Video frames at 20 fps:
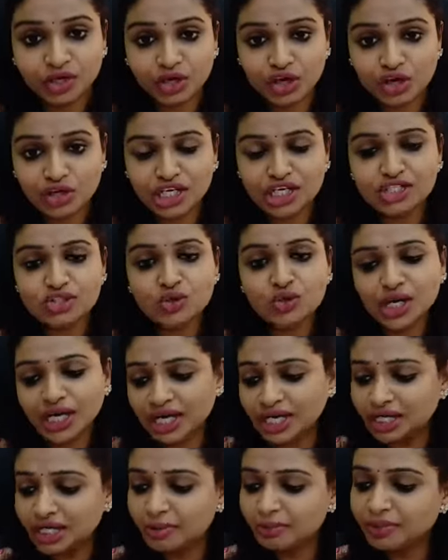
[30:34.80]
Okay, so
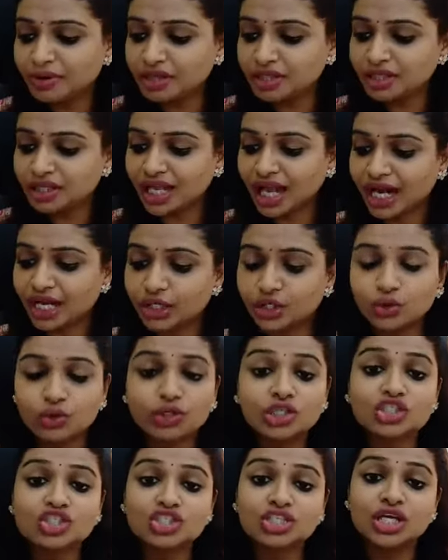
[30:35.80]
in repertory, I took